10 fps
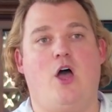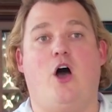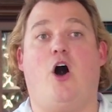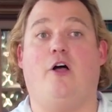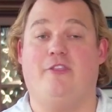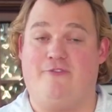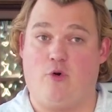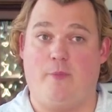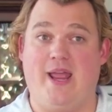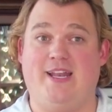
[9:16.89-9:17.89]
On the
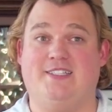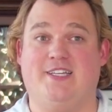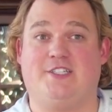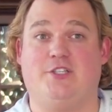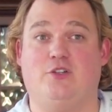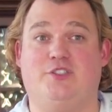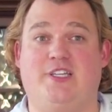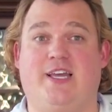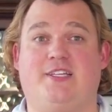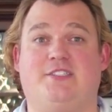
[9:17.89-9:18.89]
Form
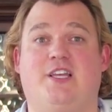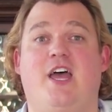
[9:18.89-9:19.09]
8606,